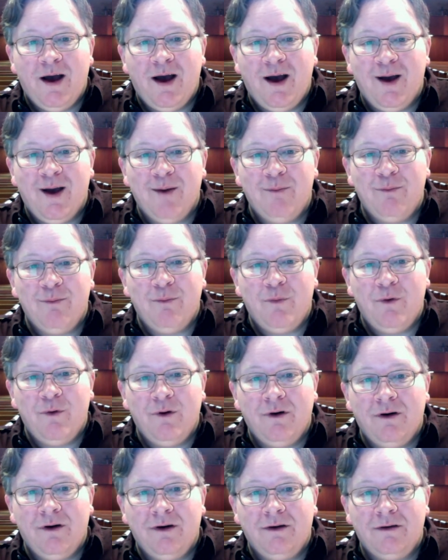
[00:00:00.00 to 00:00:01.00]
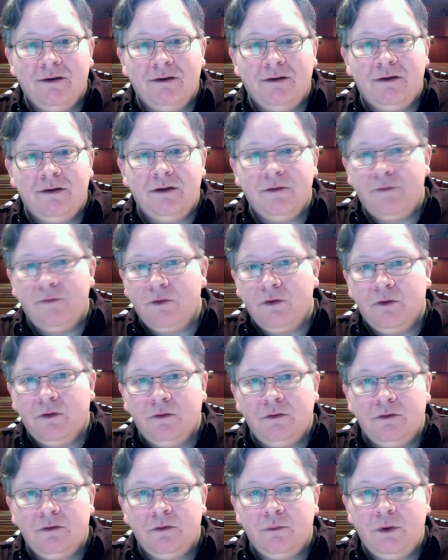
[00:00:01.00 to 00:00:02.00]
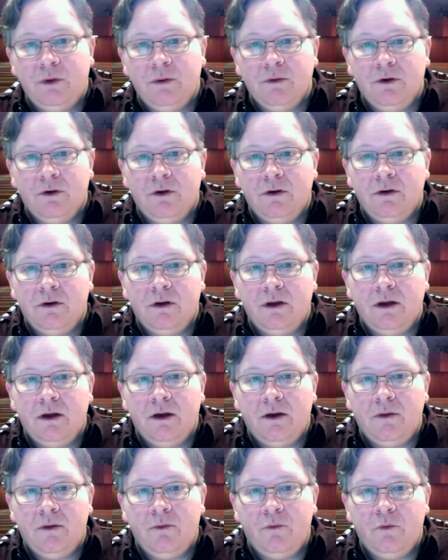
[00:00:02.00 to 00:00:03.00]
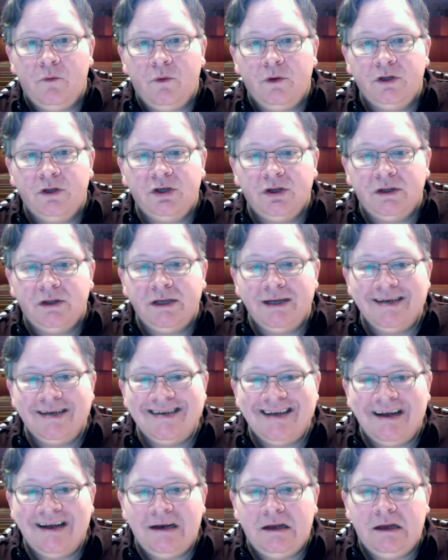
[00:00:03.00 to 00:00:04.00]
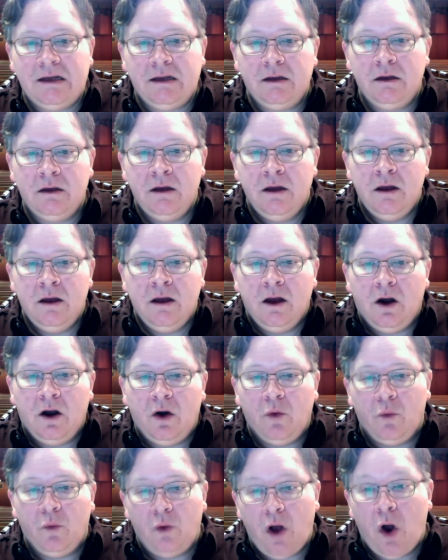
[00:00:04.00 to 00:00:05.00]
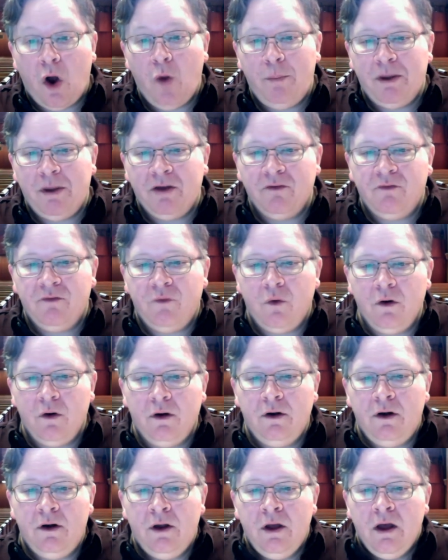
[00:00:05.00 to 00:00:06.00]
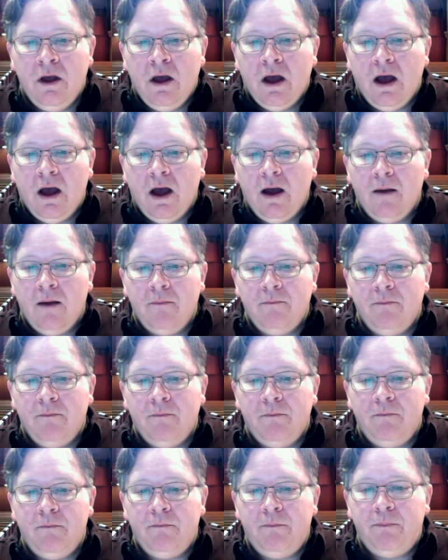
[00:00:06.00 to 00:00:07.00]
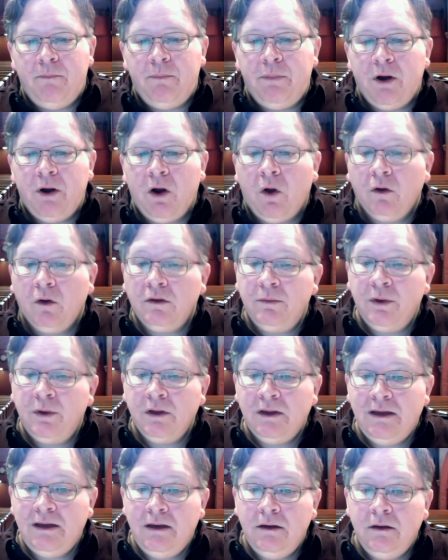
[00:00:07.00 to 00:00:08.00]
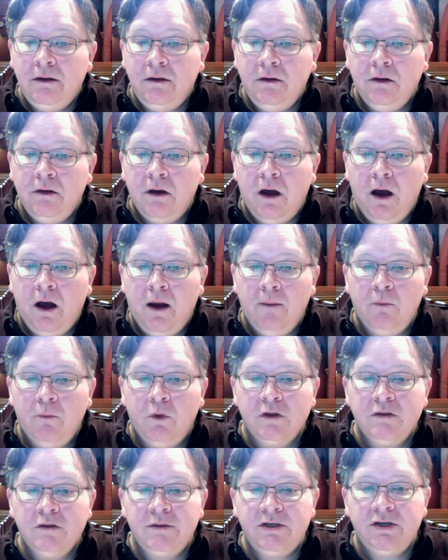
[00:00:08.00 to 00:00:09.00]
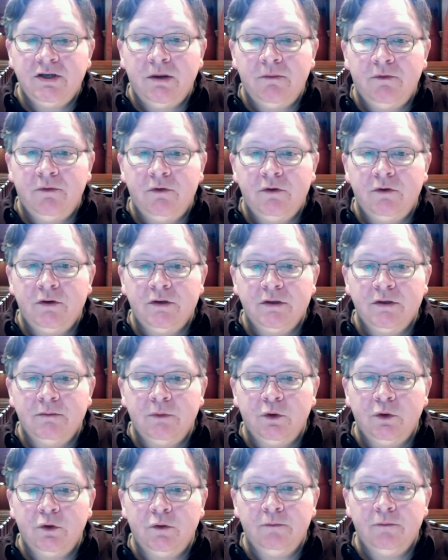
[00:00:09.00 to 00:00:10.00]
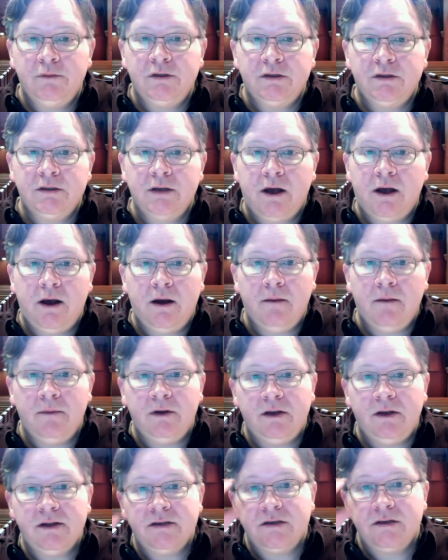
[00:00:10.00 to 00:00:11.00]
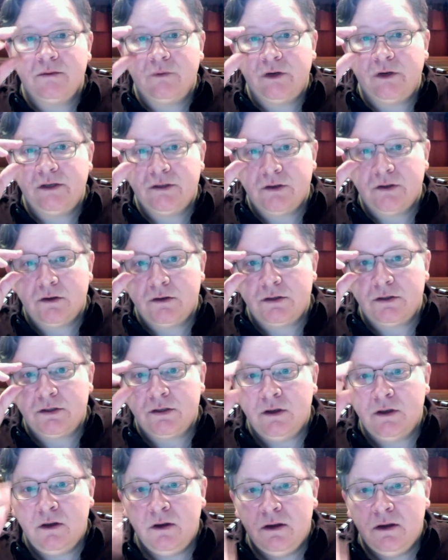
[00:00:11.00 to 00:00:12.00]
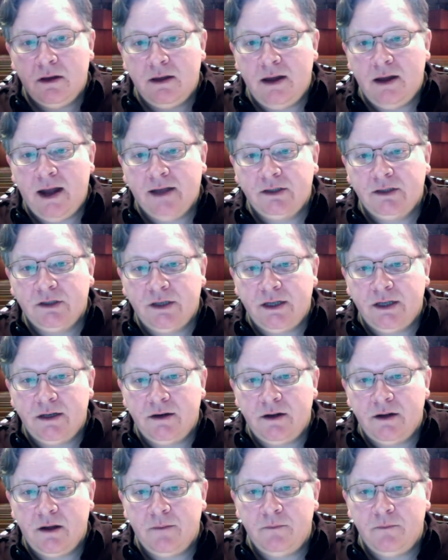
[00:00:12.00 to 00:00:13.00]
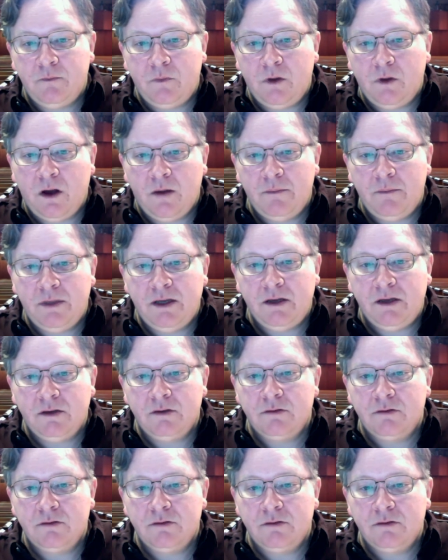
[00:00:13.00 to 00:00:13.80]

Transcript: more difficult than we were originally intending or hoping for. But ultimately, once we jumped through some hoops and did some research, it actually ended up not being